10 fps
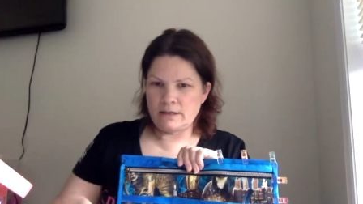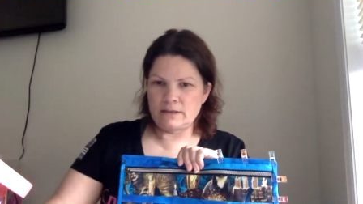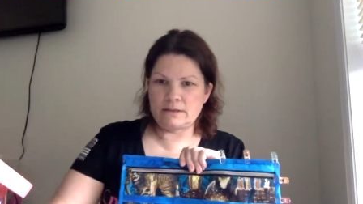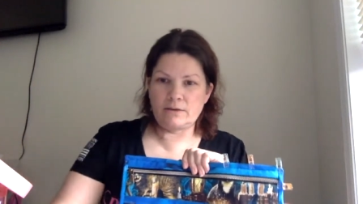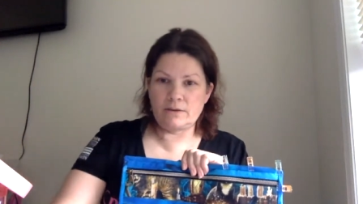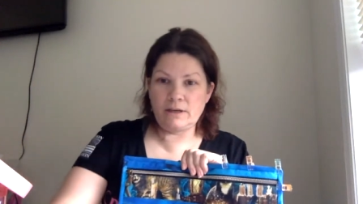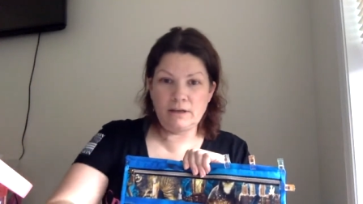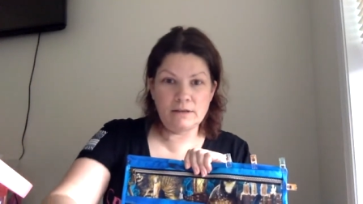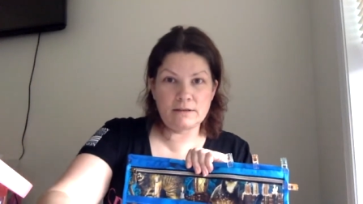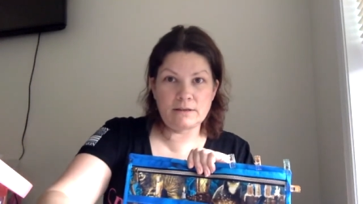So
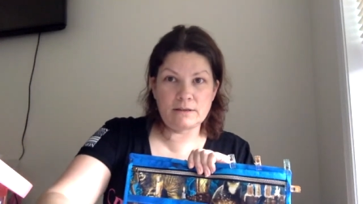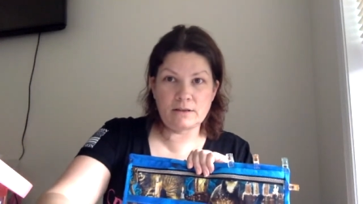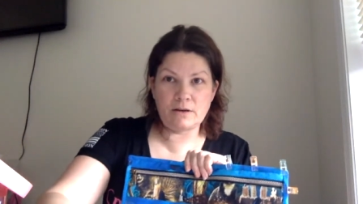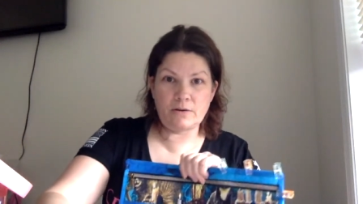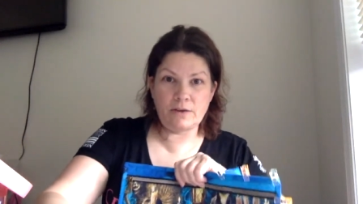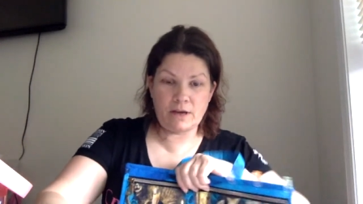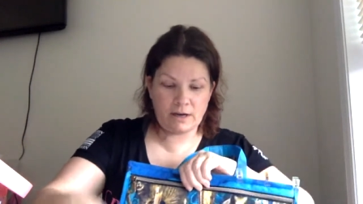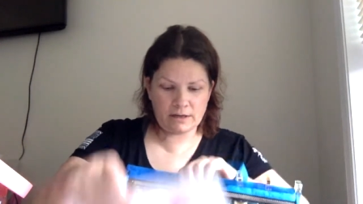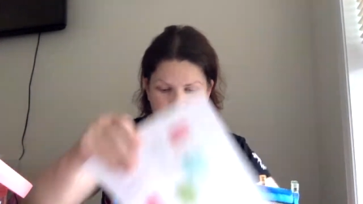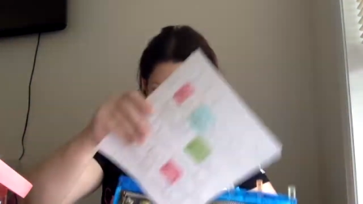this is so that I
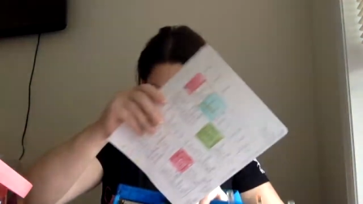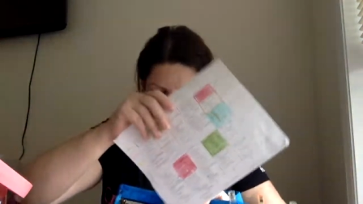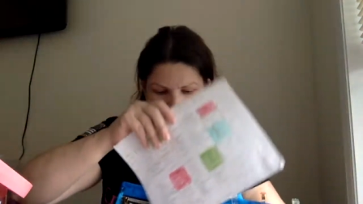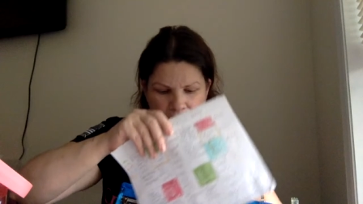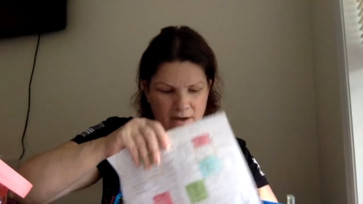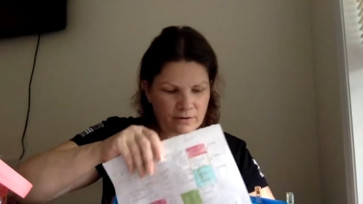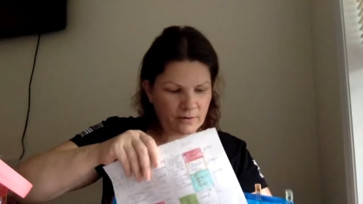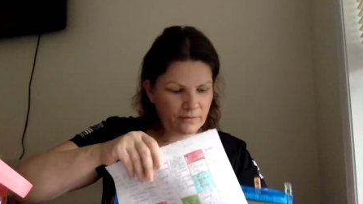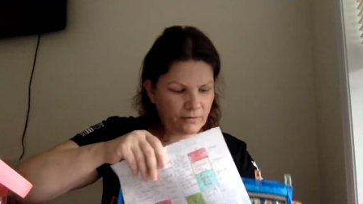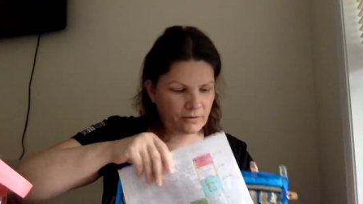could use a pattern
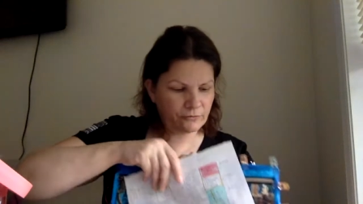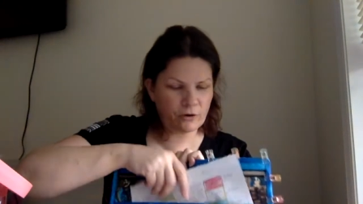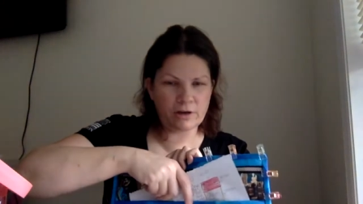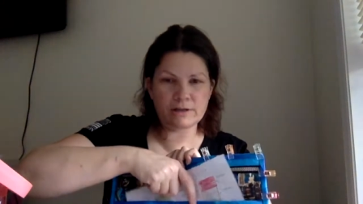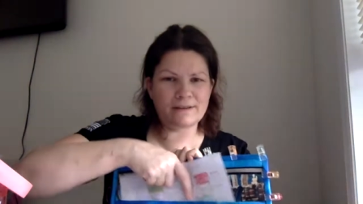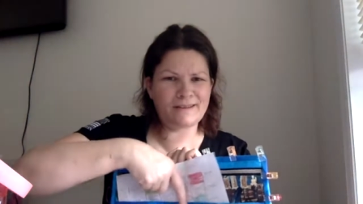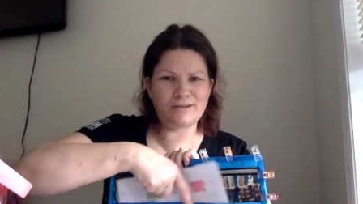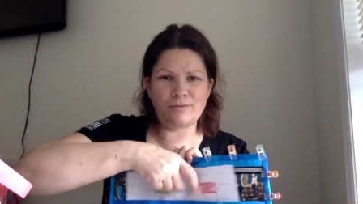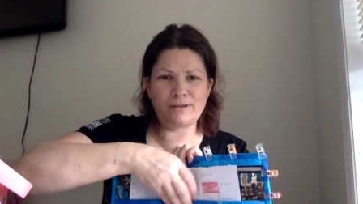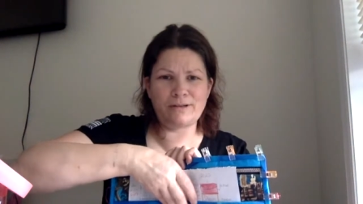for the front. I
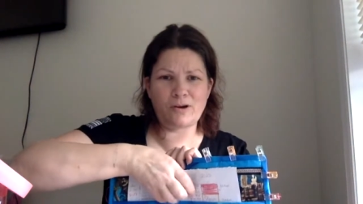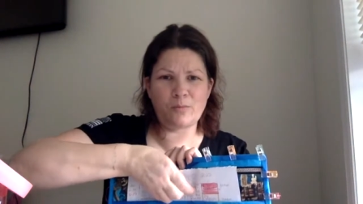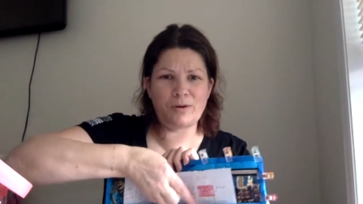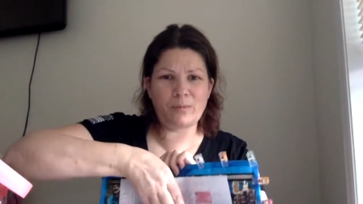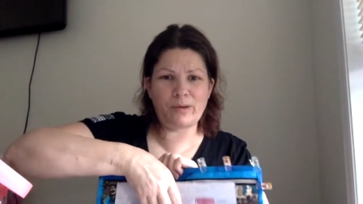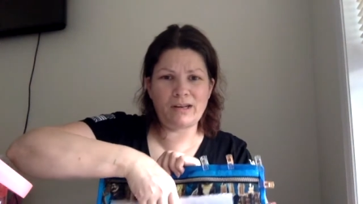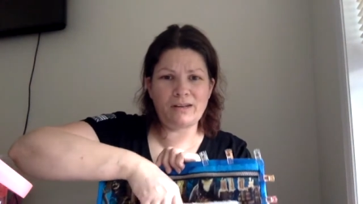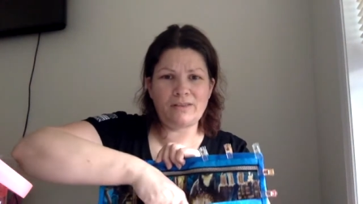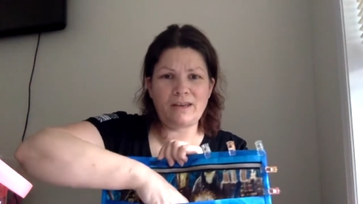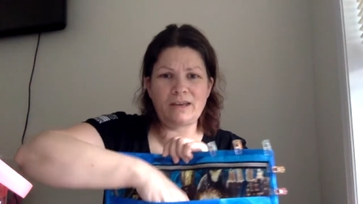don't need to open up
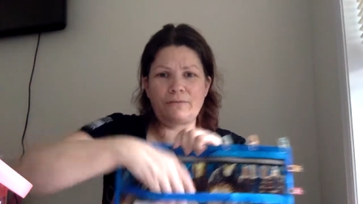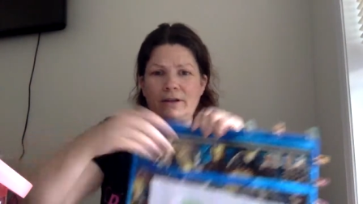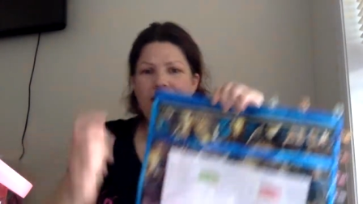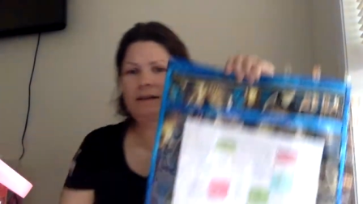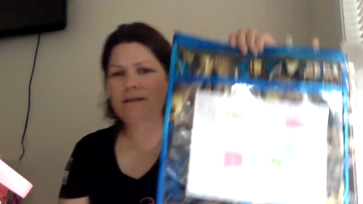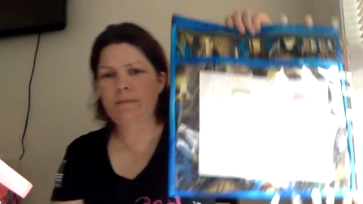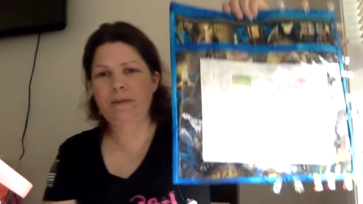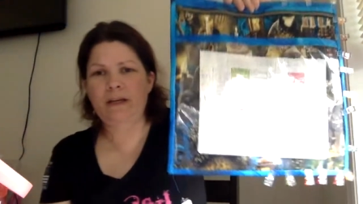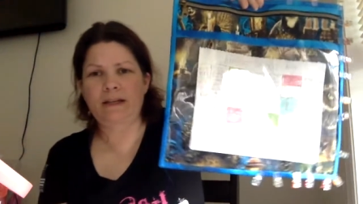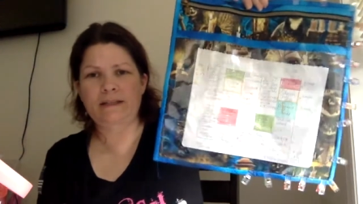anything. If I need
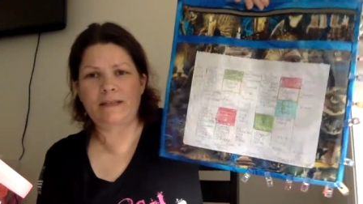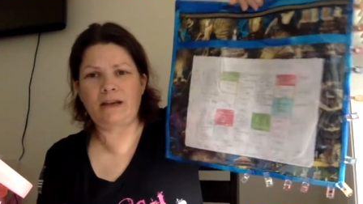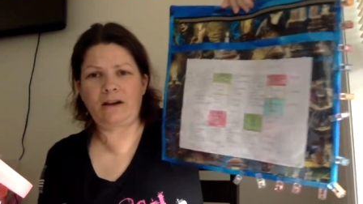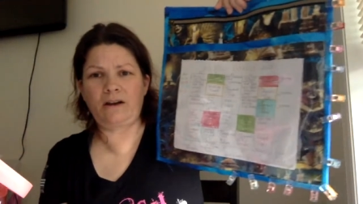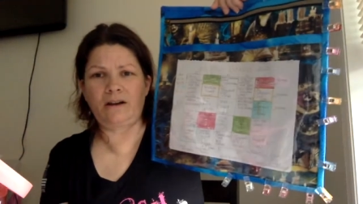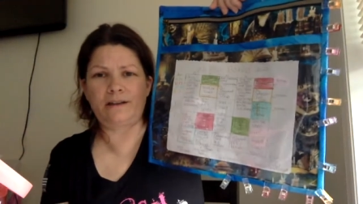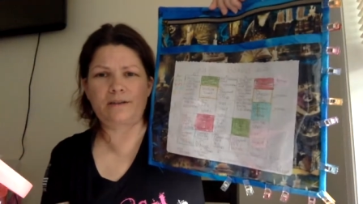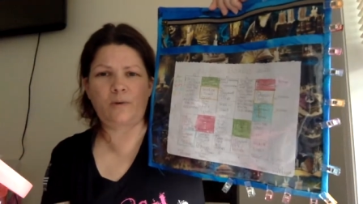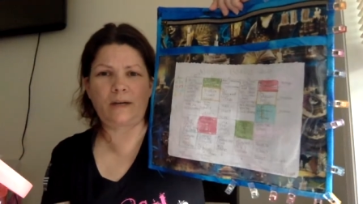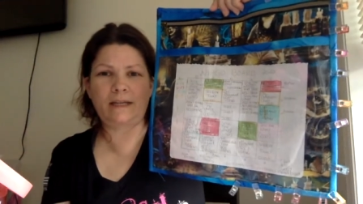something, it's there. It's
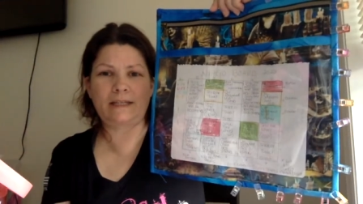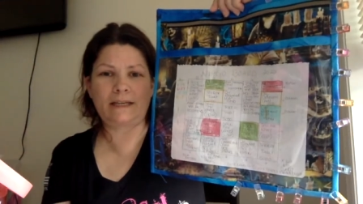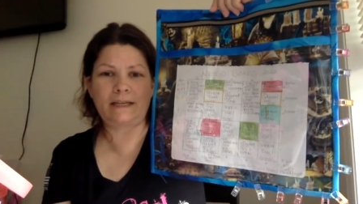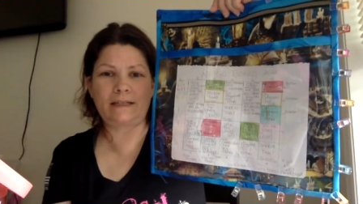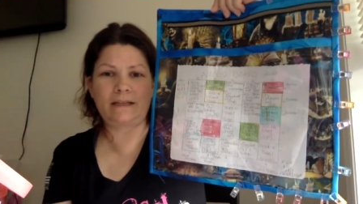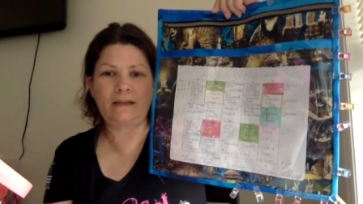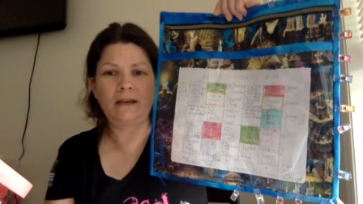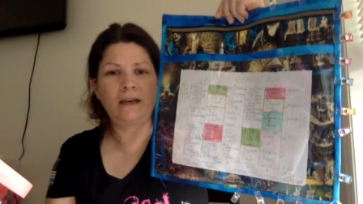quick. It's easy.